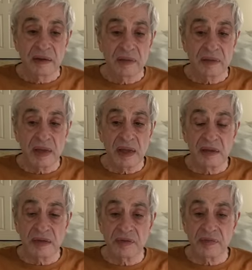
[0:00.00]

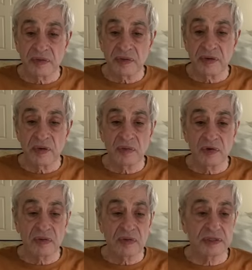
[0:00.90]
Okay, if there are no
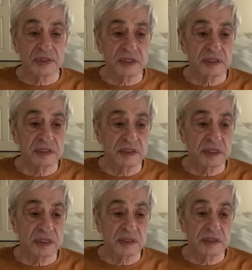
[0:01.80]
more questions,
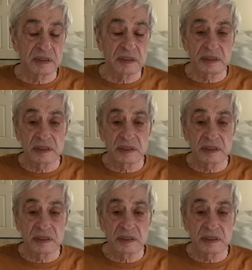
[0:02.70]
then